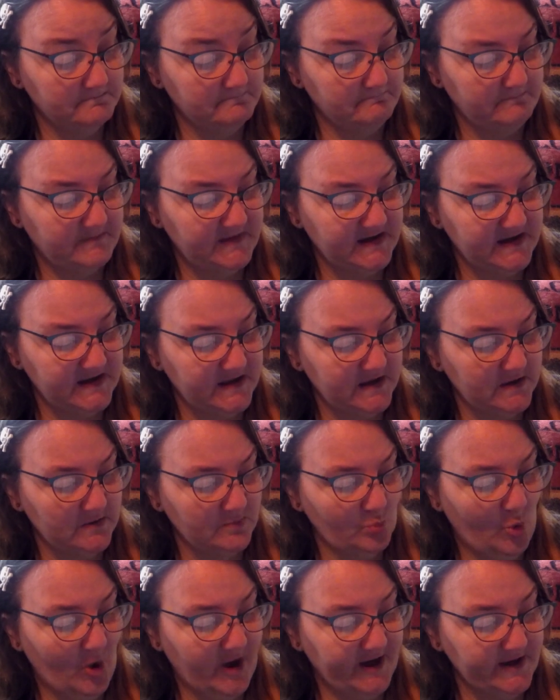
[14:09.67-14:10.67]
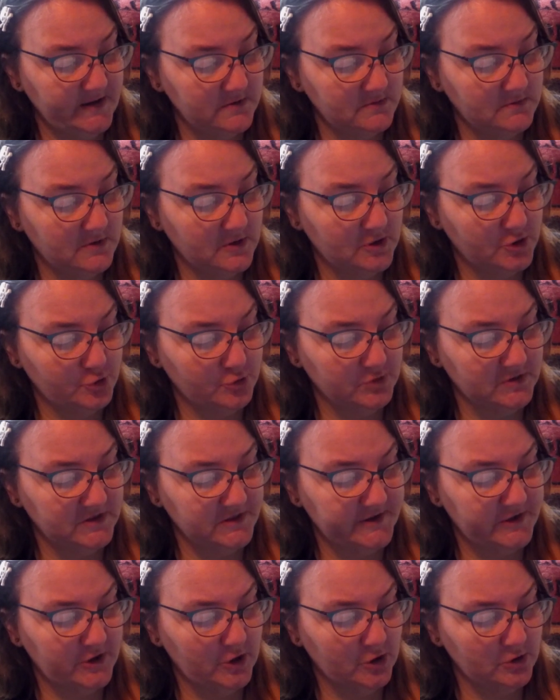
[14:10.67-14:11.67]
Medium Weight
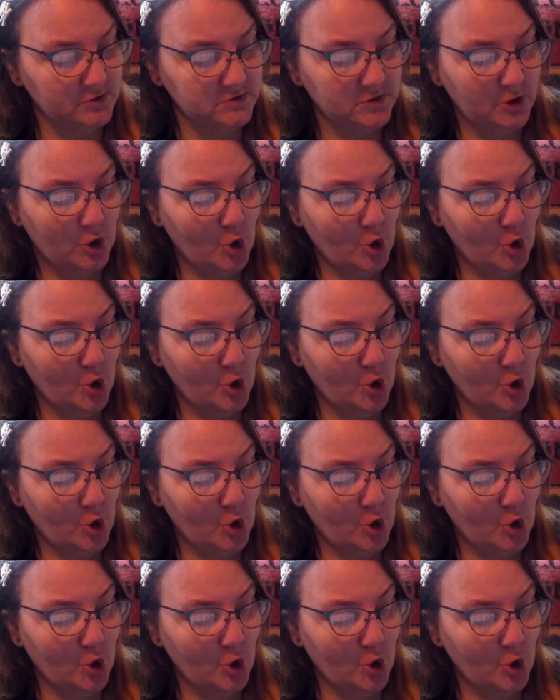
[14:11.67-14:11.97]
Acrylic Yarn.